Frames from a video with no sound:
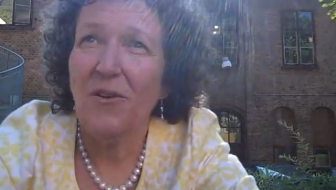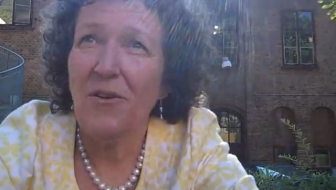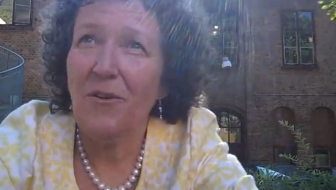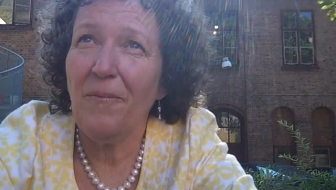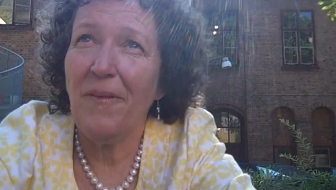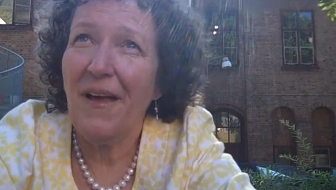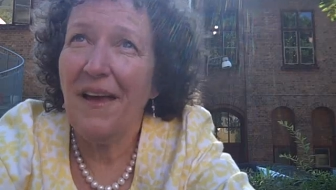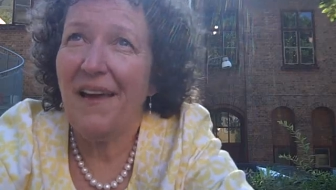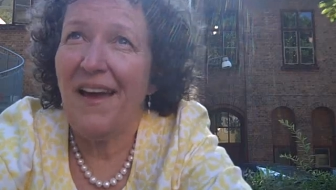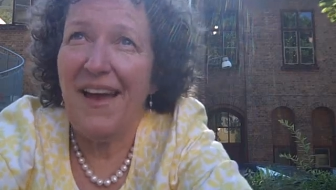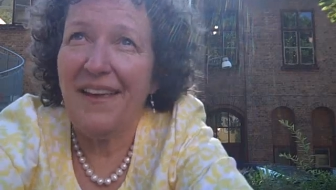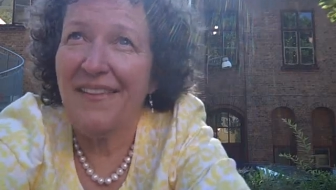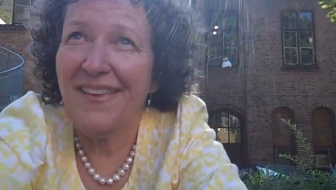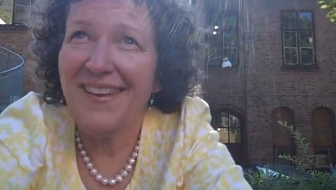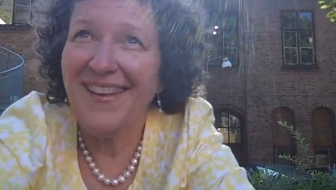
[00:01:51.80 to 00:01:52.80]
Well,
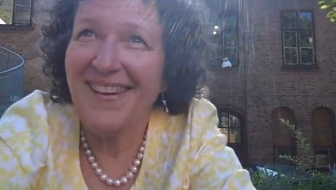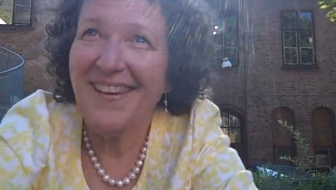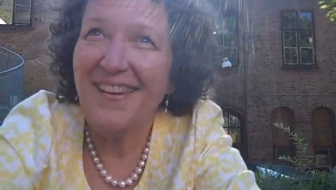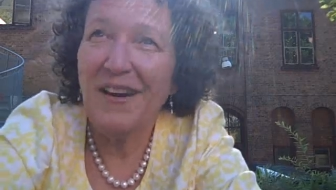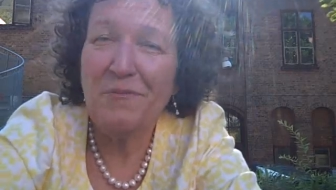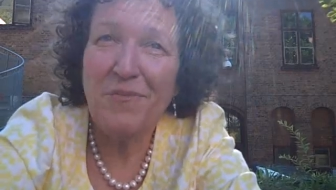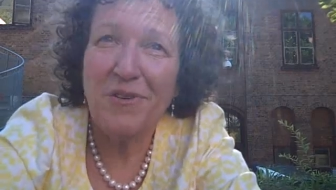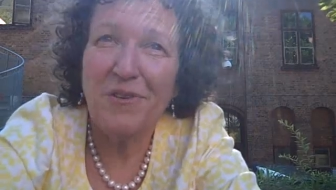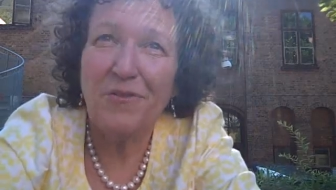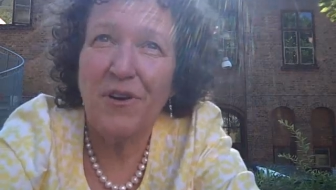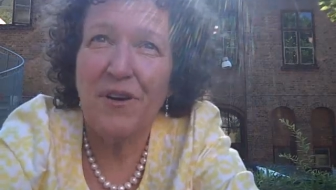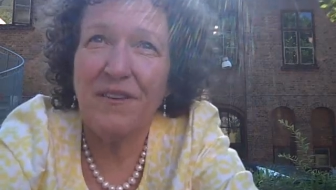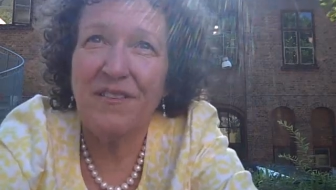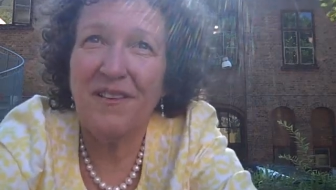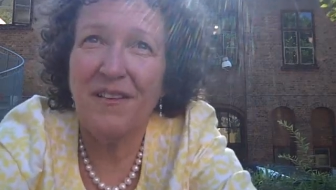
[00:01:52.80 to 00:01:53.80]
I think in a number of
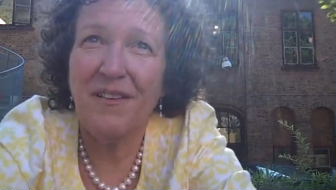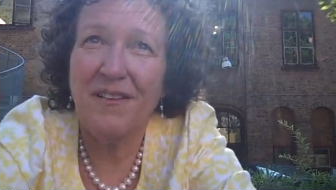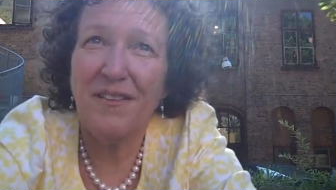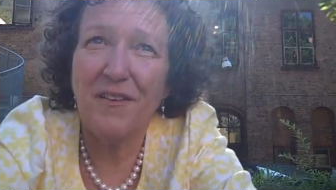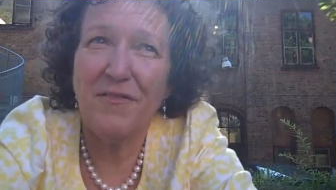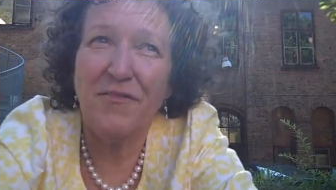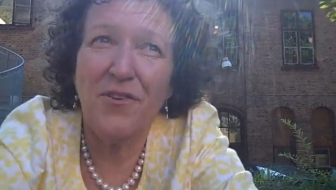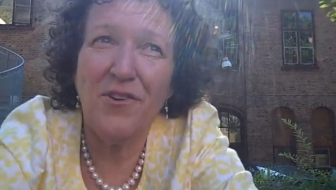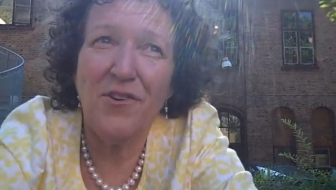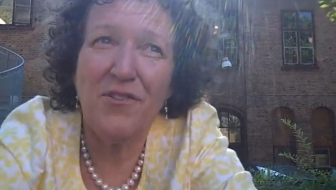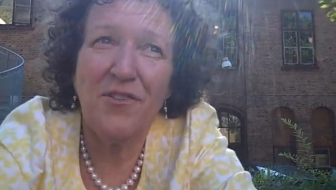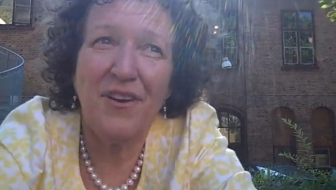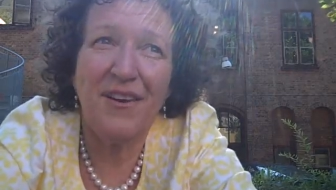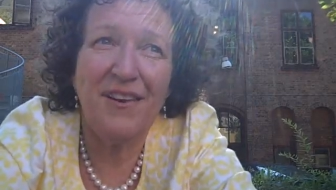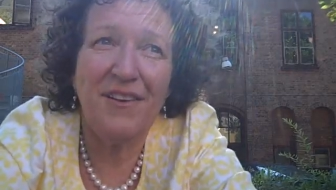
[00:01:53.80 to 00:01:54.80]
ways. The
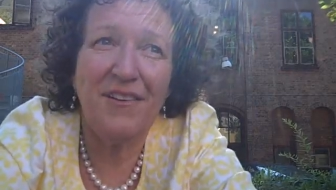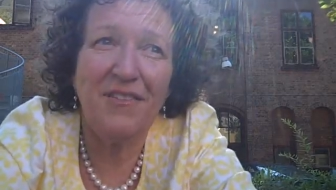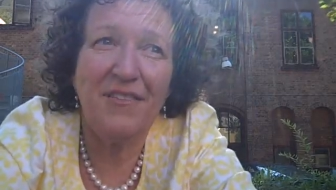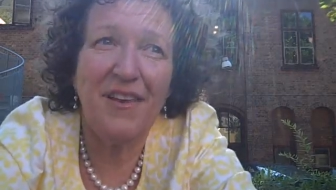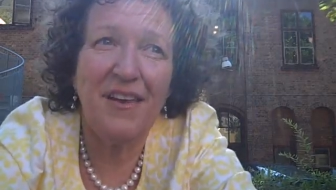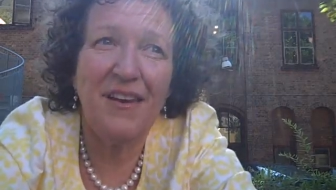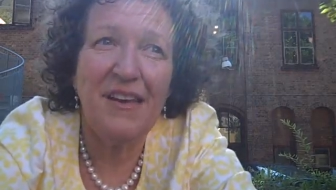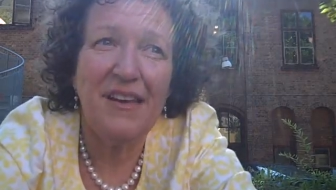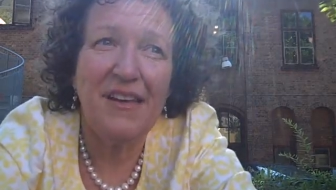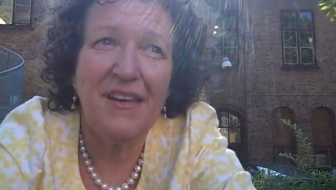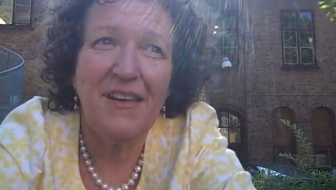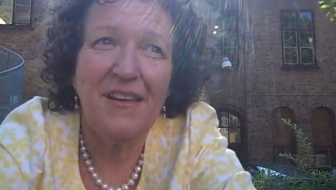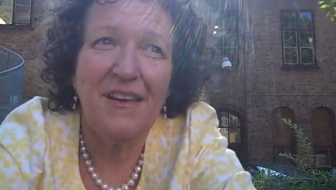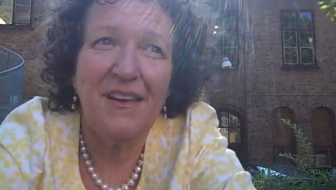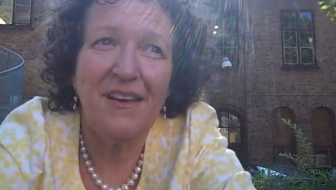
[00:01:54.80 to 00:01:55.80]
first is that
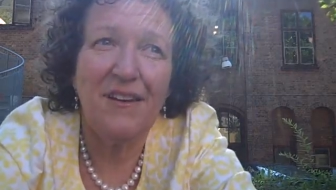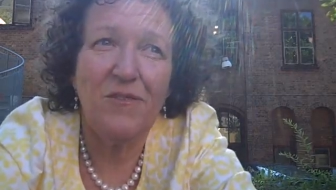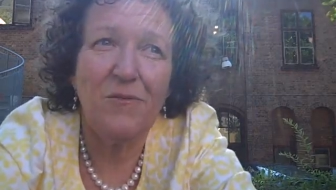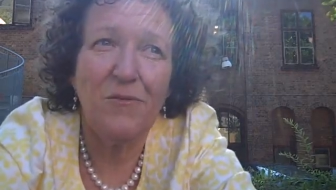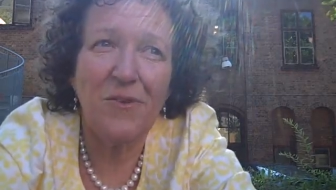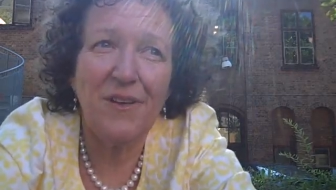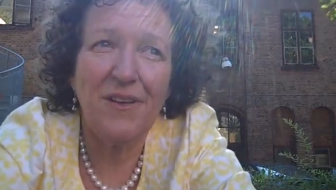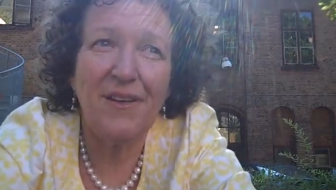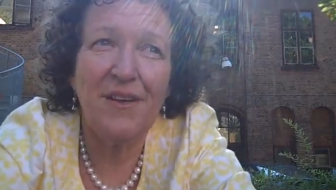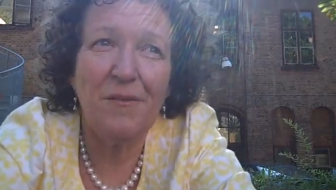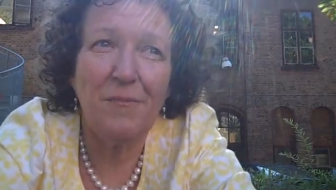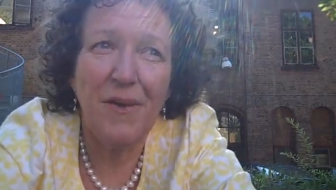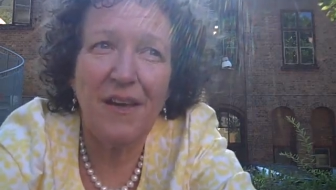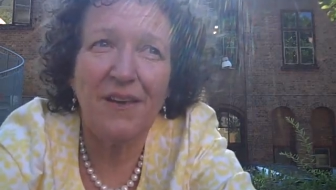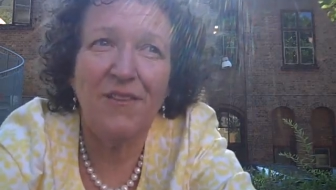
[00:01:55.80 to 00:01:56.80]
it
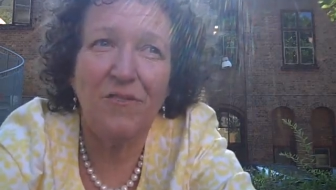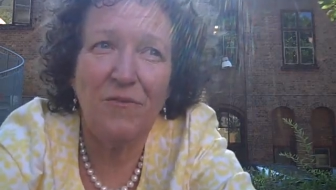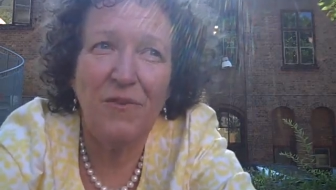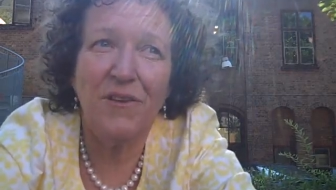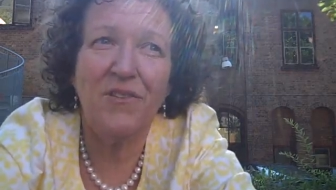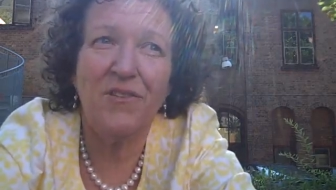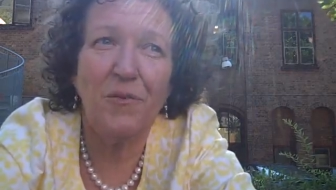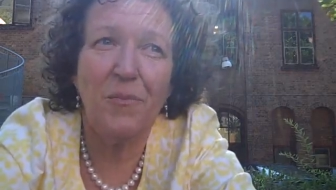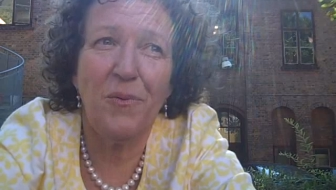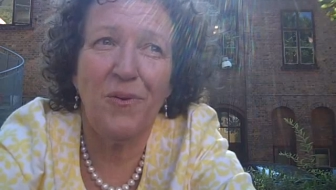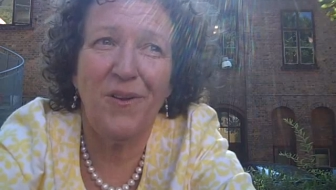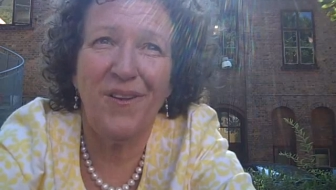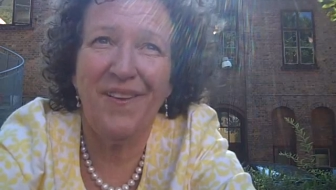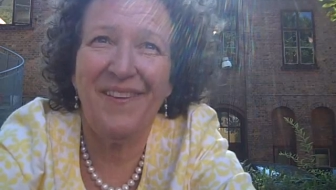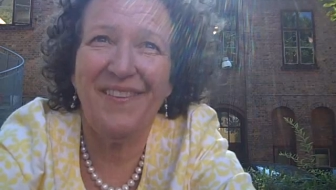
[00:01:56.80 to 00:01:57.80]
really makes
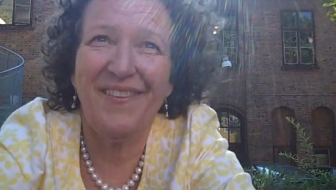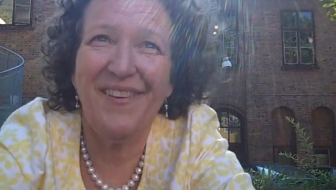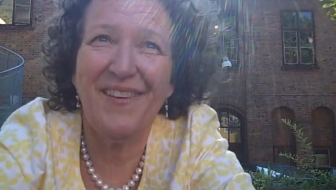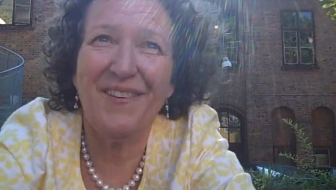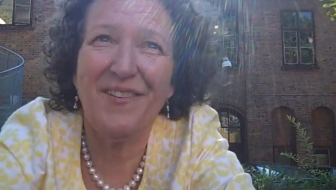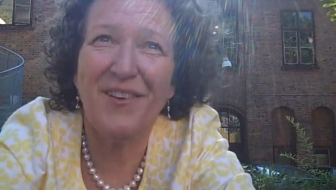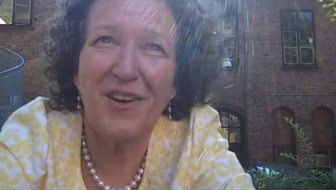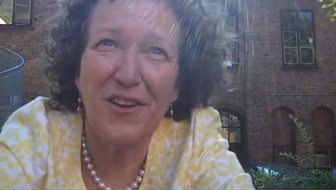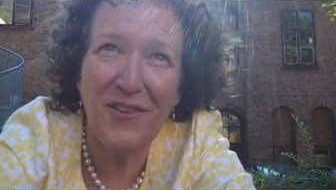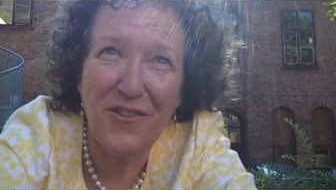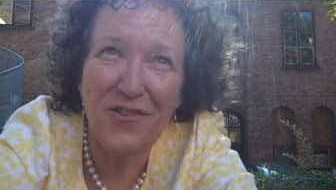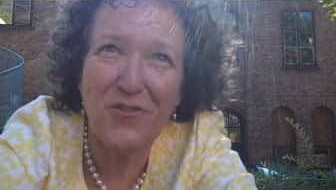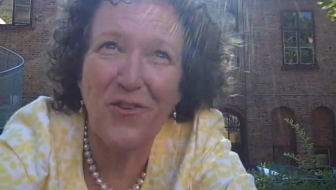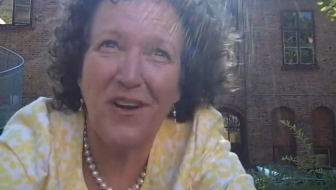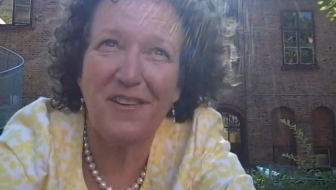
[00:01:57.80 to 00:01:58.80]
visible this
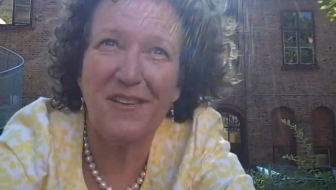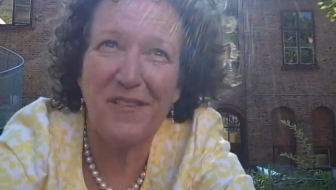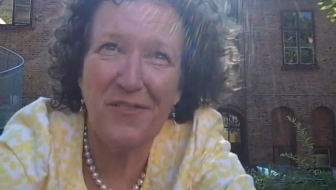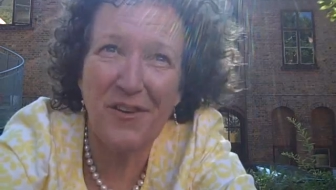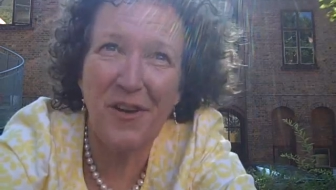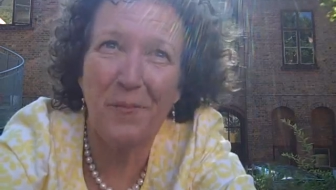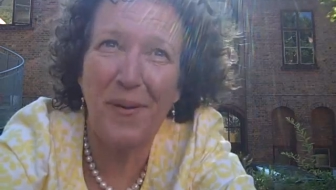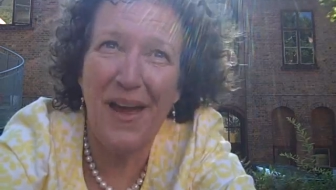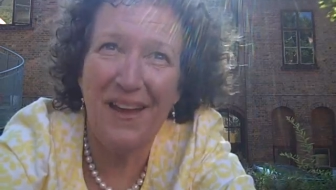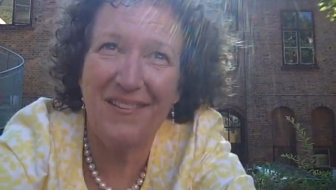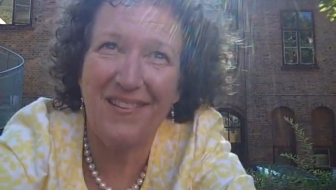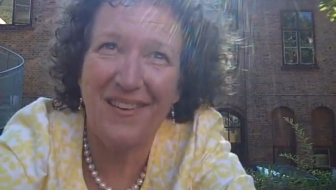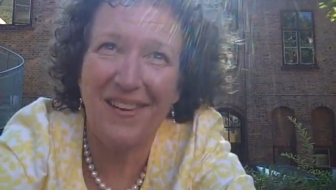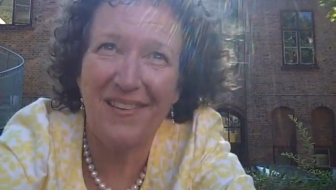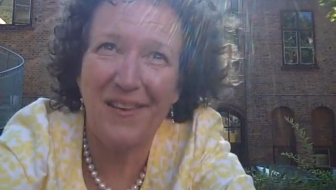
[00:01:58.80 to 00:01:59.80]
constructive
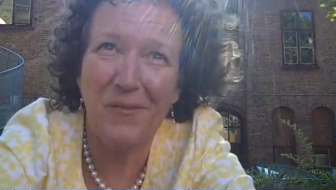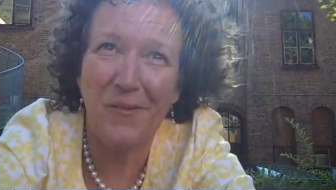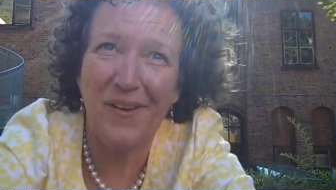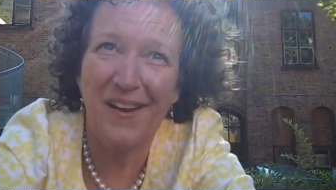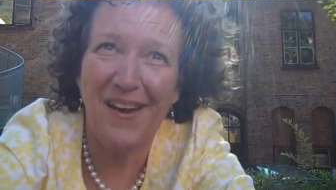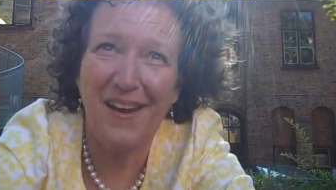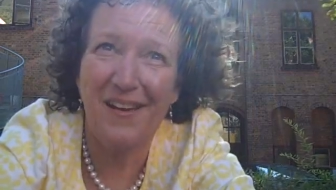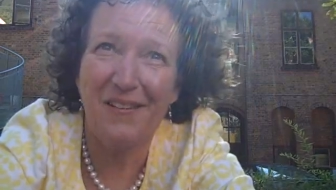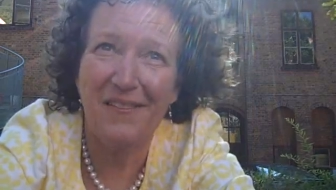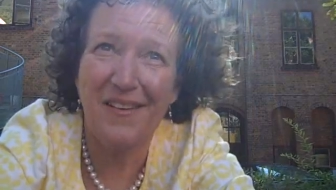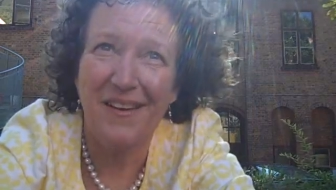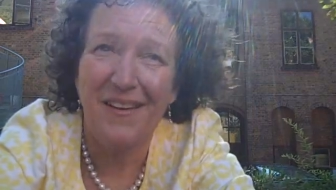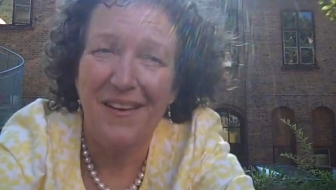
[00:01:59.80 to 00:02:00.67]
capacity that we have.